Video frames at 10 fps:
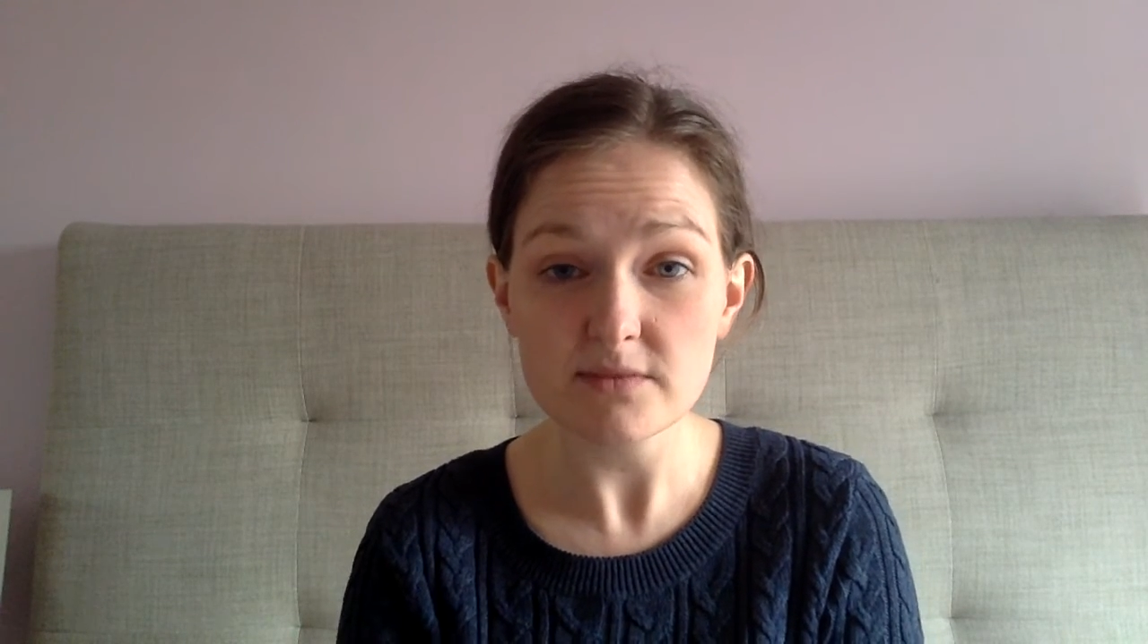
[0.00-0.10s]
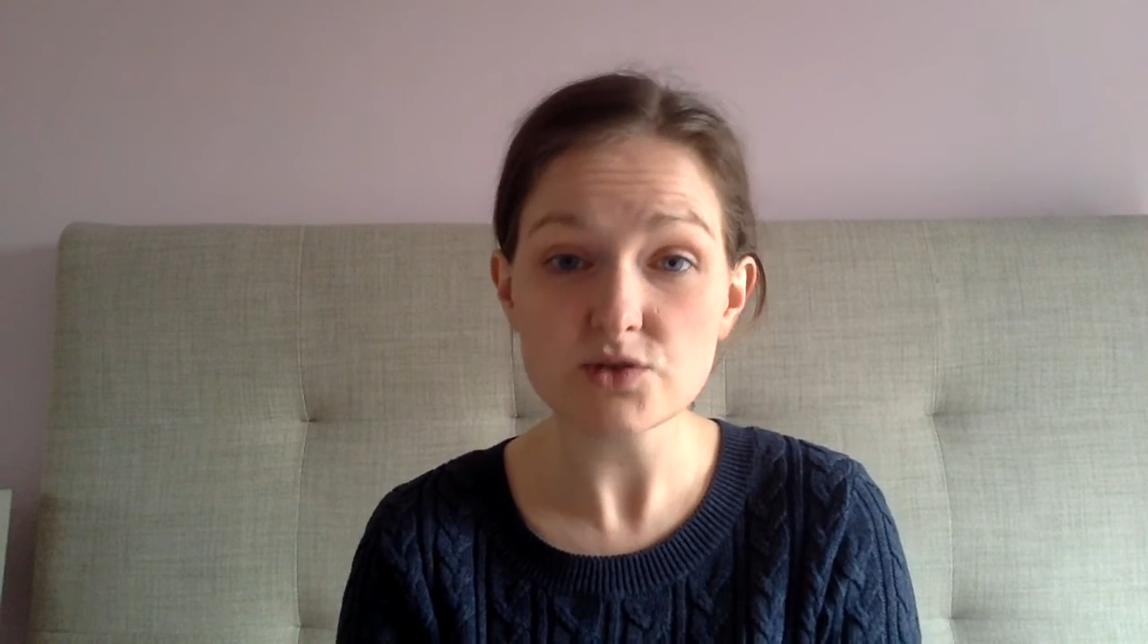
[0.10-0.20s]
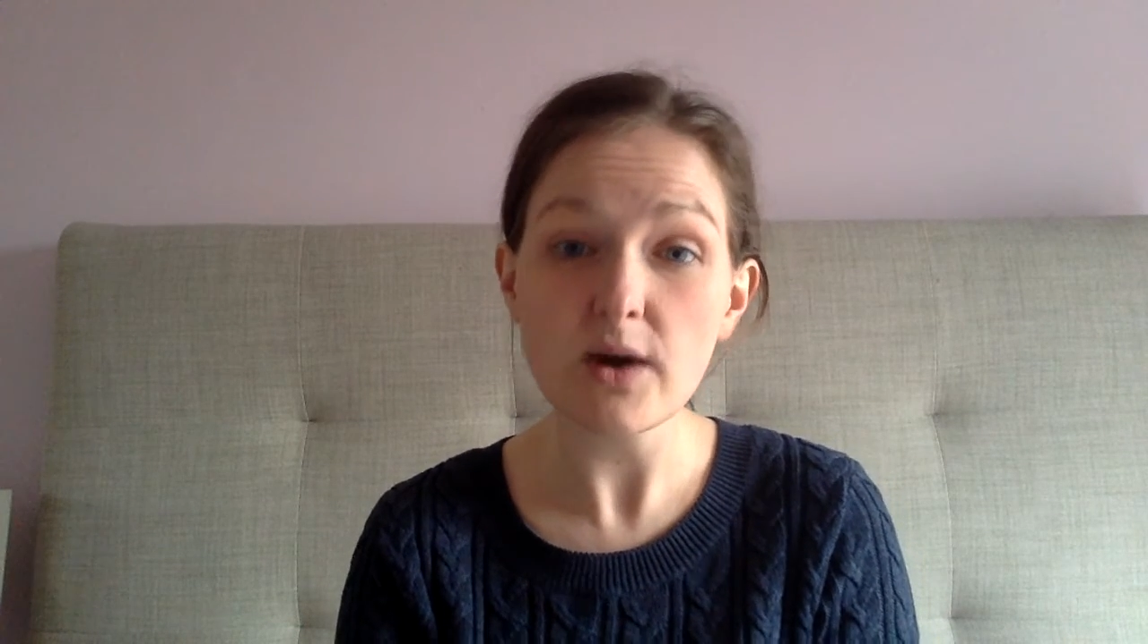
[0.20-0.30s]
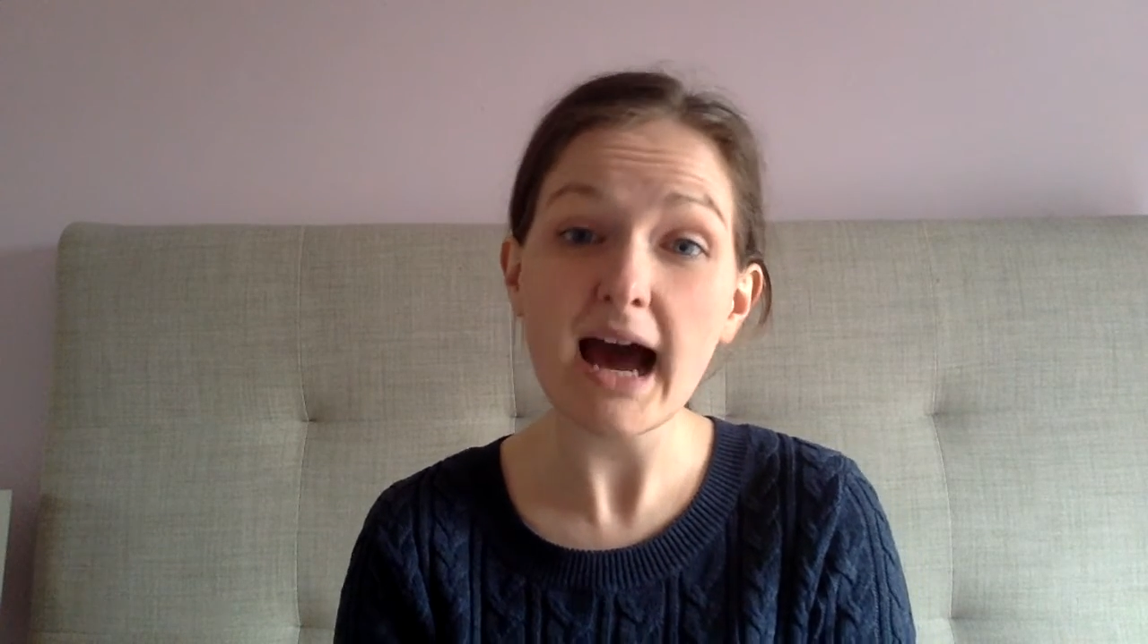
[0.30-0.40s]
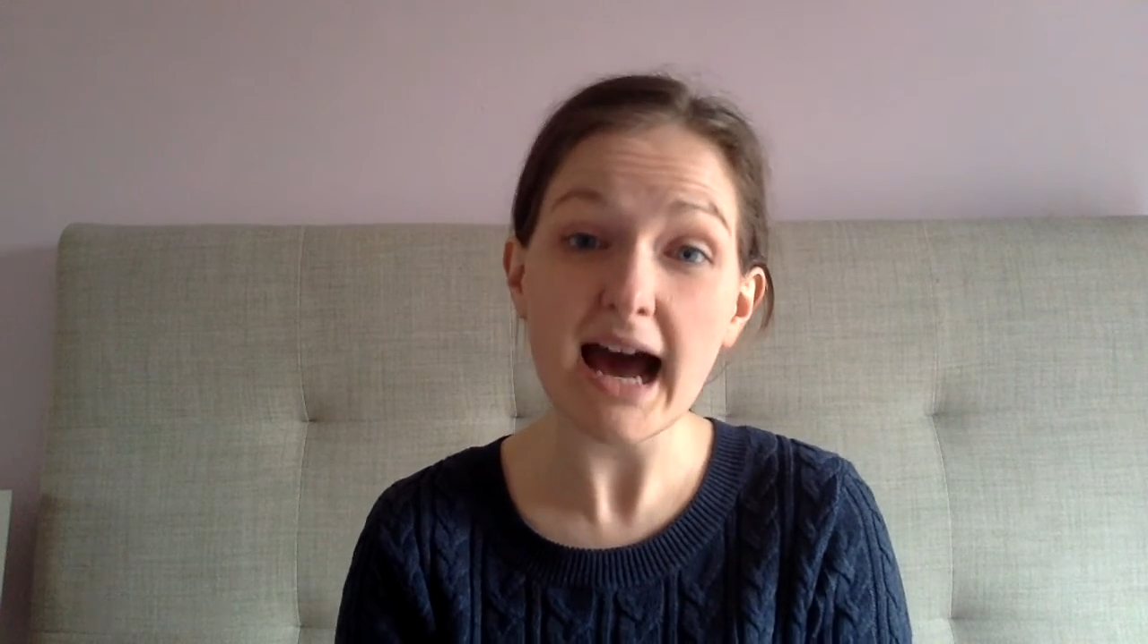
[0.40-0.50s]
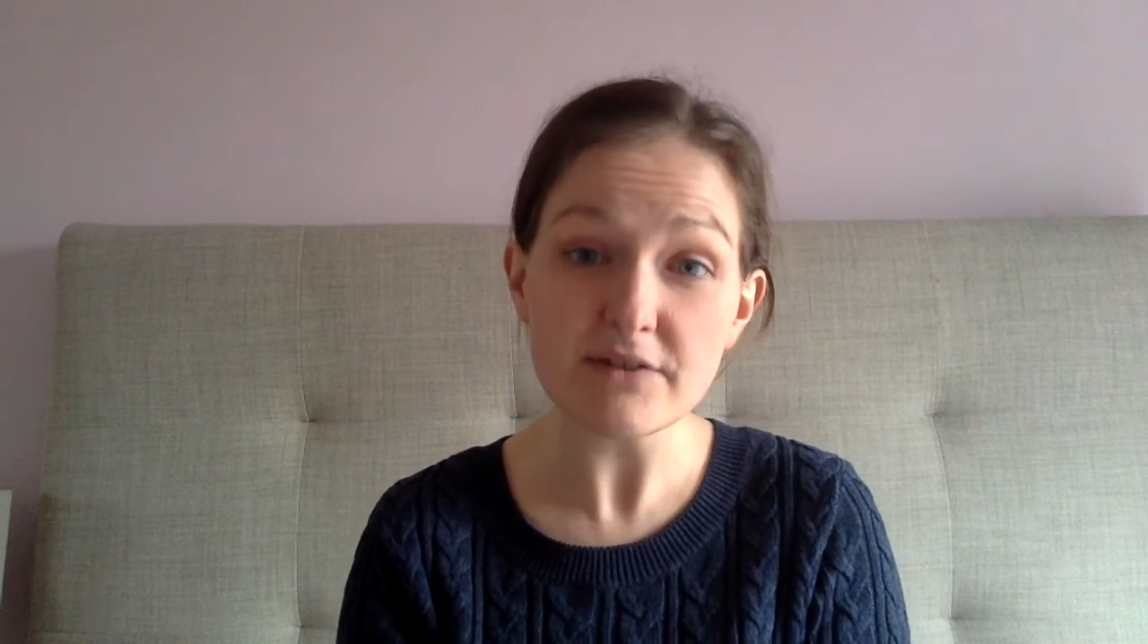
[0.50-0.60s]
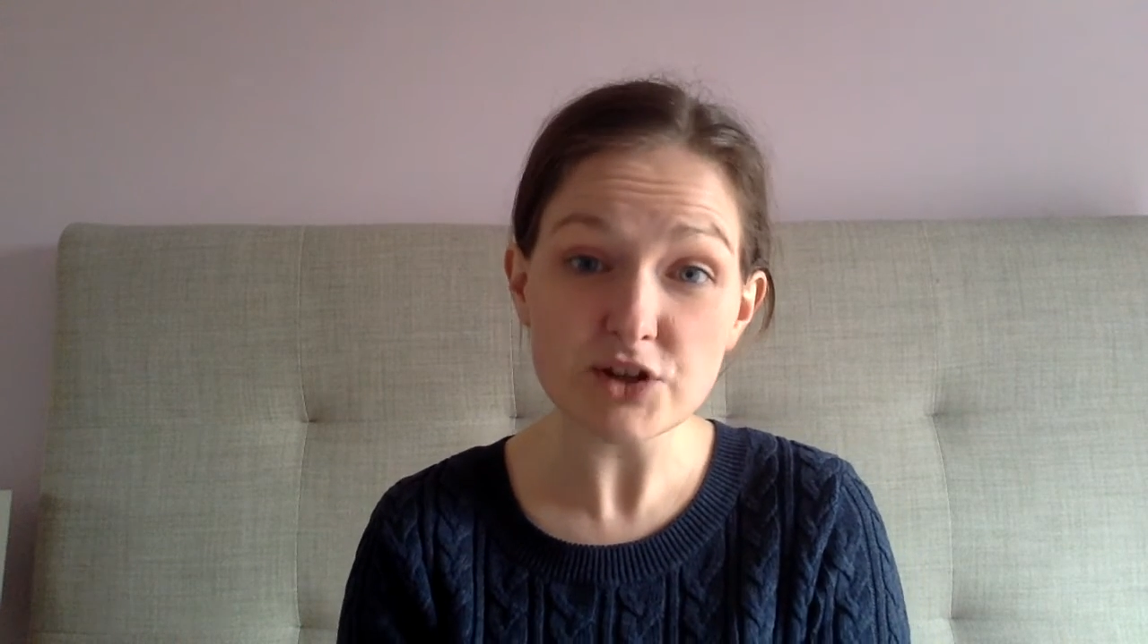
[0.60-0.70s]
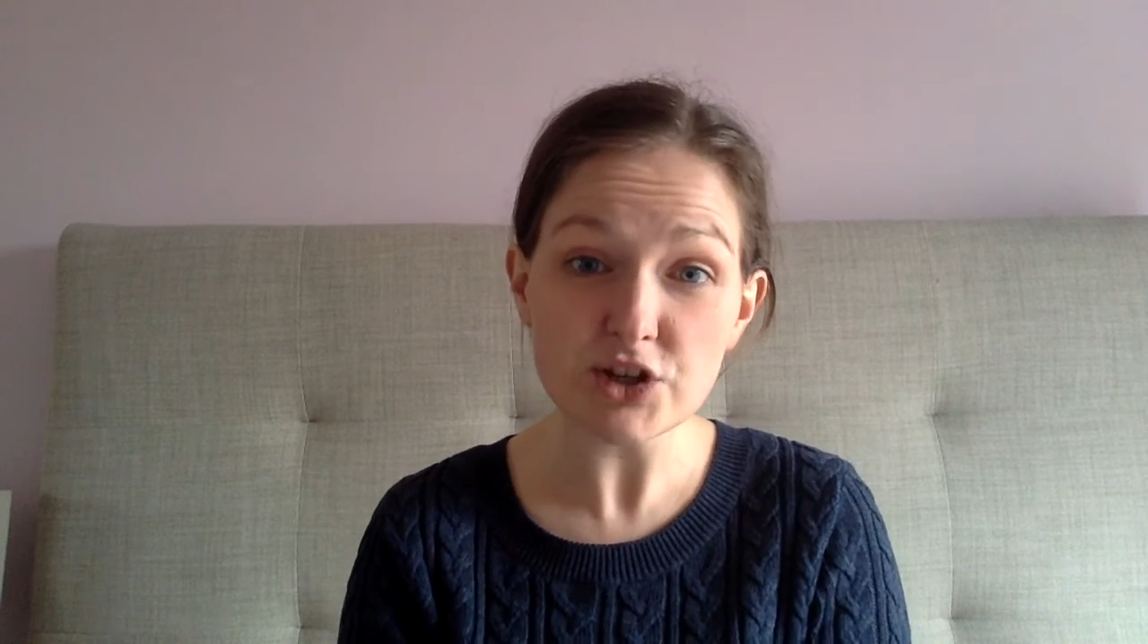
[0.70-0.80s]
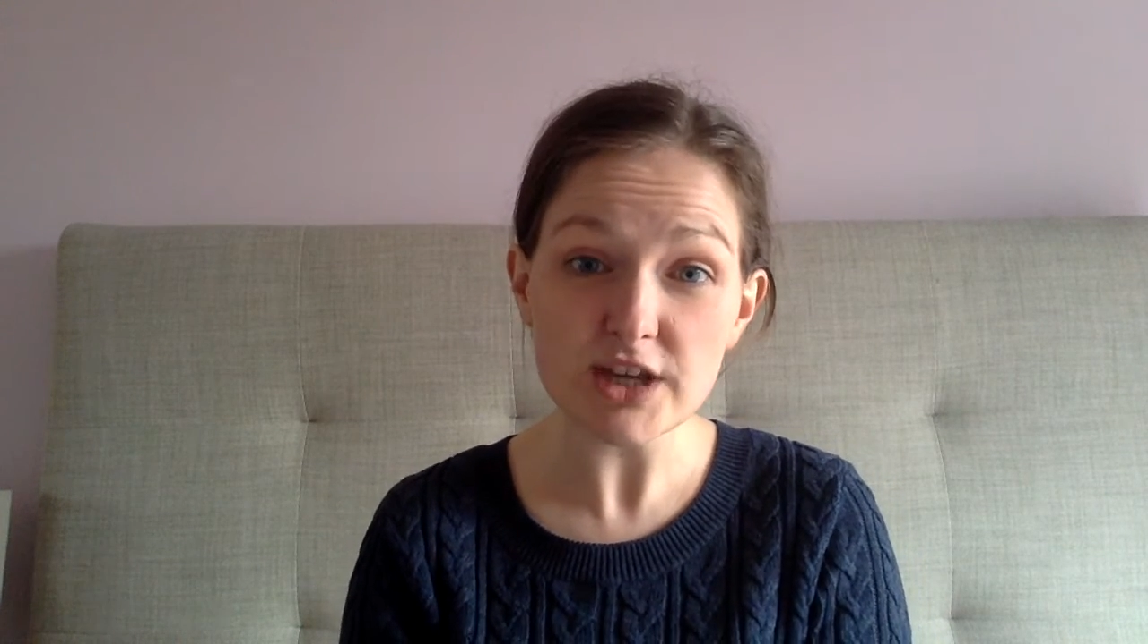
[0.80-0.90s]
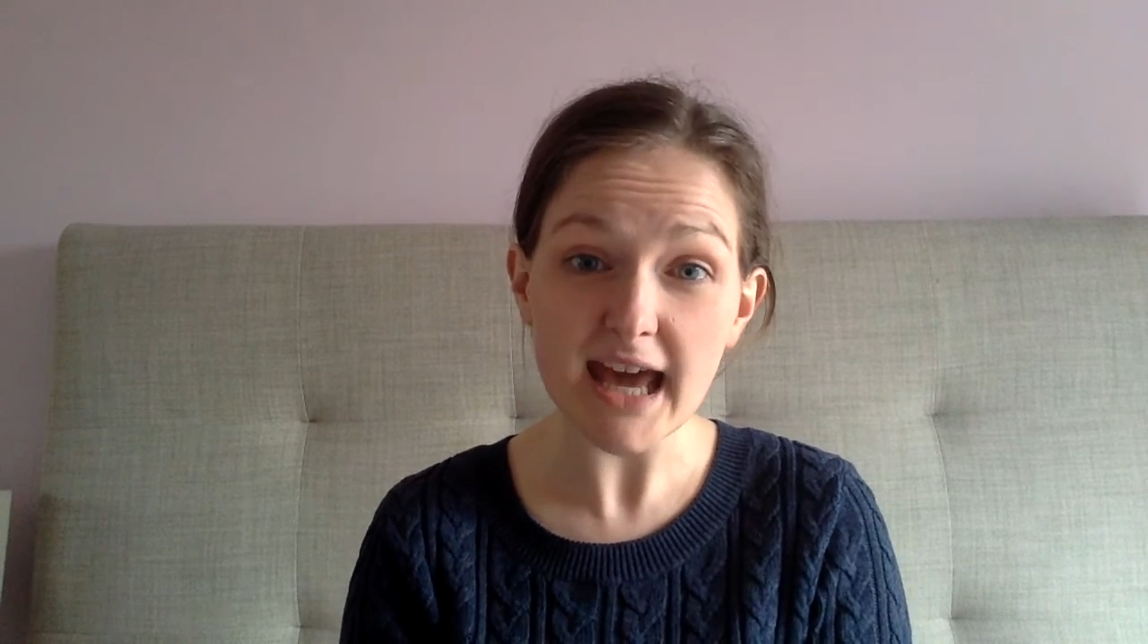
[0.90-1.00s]
So have a
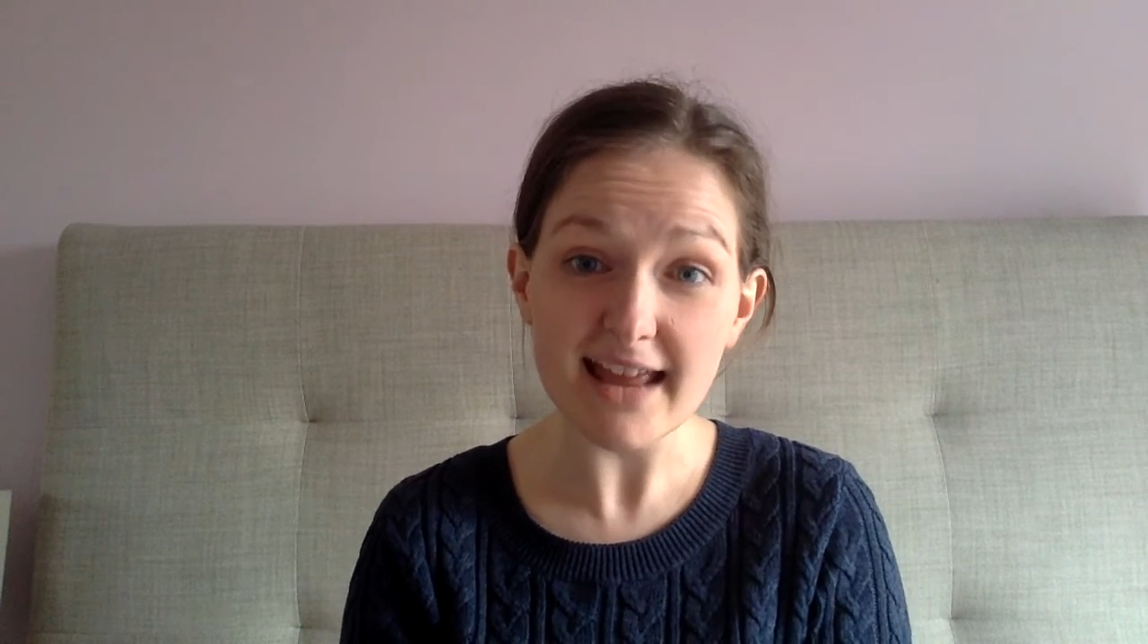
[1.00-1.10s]
look